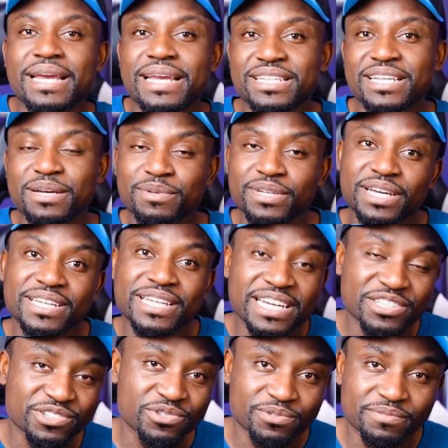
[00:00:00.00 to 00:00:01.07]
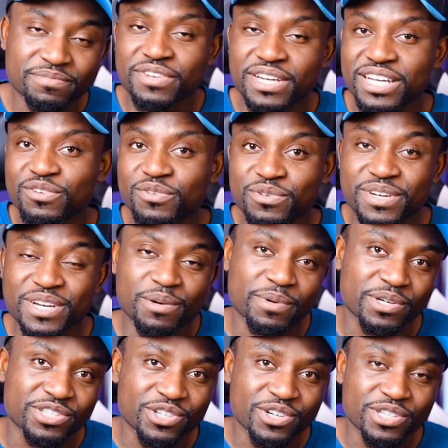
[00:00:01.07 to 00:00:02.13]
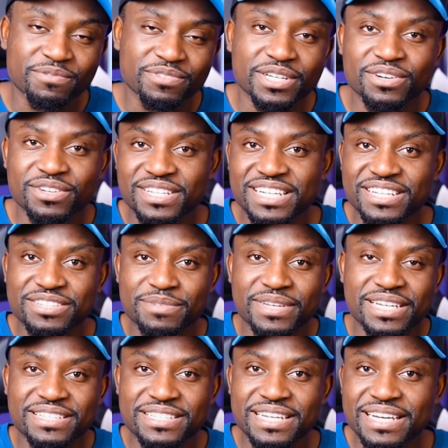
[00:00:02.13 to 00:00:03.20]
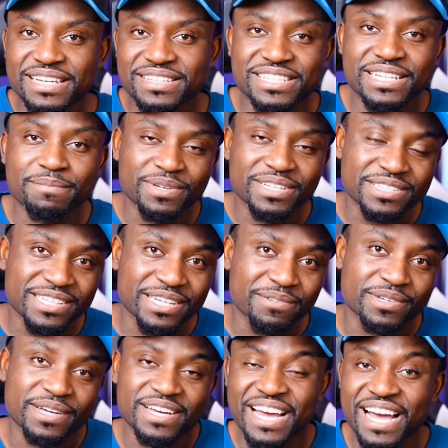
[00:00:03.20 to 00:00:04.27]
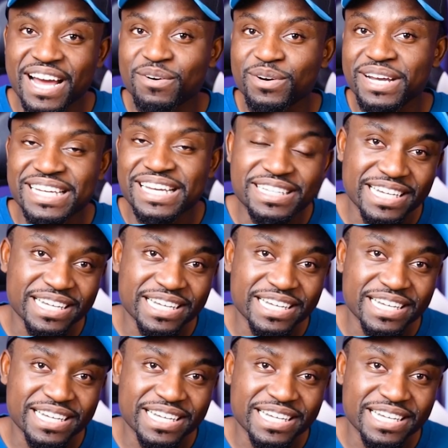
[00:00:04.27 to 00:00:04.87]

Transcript: There's going to be a link to a video, a much longer video that explains step by step how I did